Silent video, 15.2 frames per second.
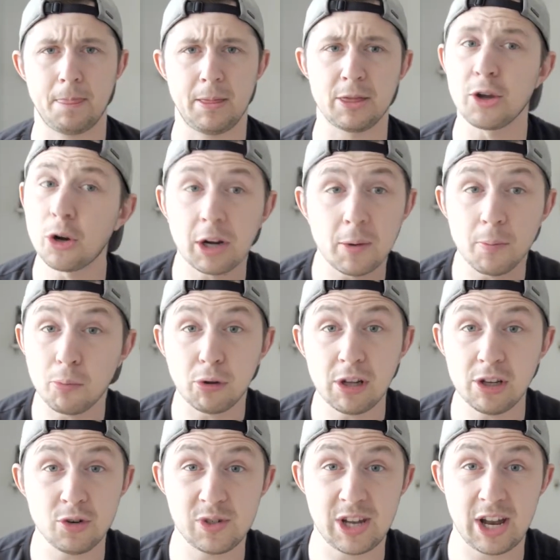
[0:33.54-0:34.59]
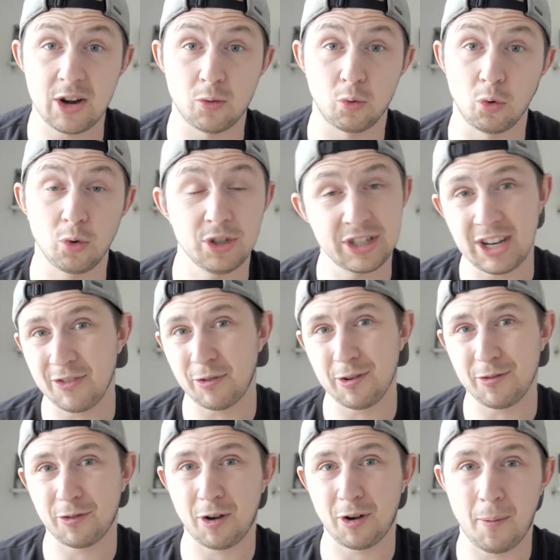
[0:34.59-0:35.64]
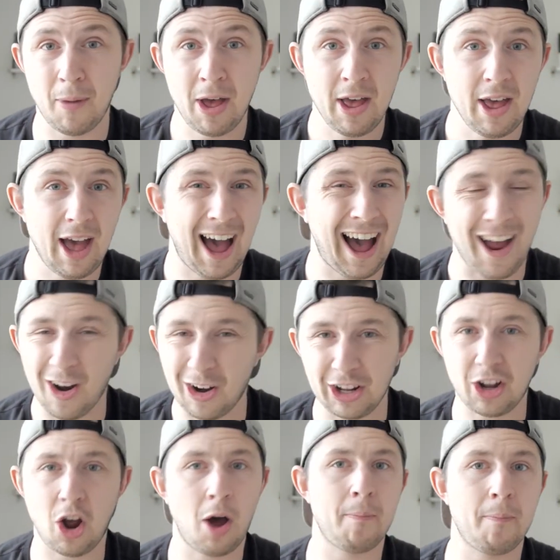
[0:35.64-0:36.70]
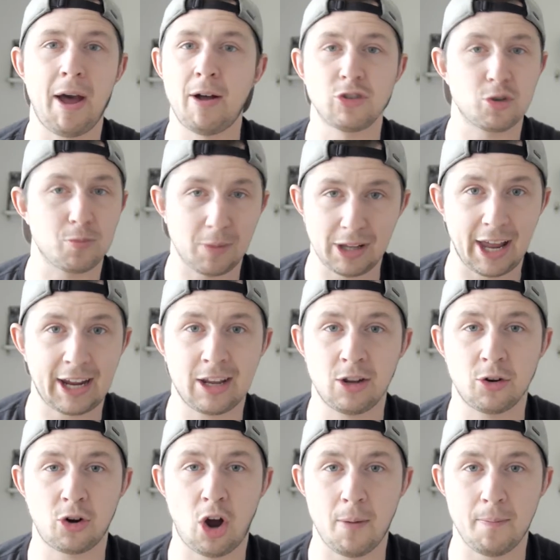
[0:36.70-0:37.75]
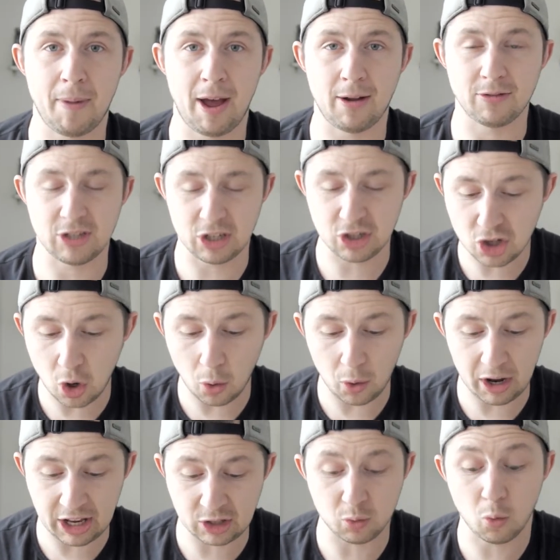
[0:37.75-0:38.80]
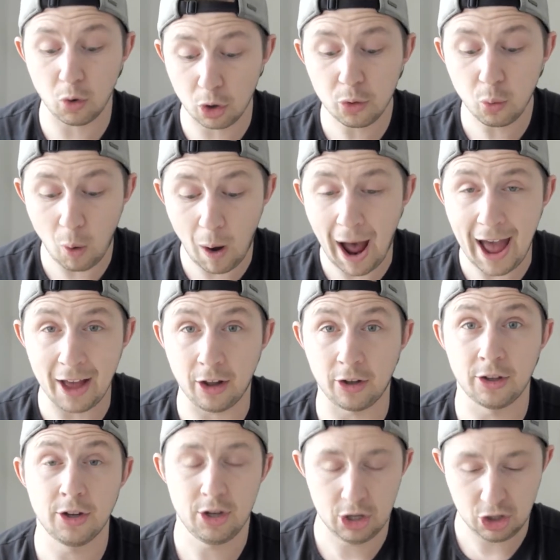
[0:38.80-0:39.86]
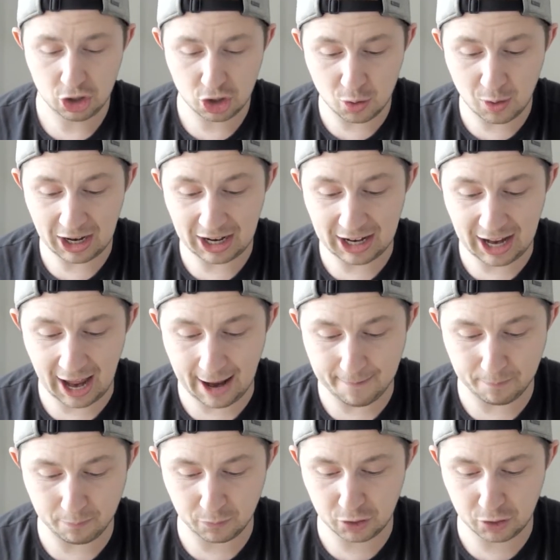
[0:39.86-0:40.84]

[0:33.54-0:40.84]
They're a complete new set of rules, different from ionic compounds or molecular compounds, and so it's worthwhile doing it again.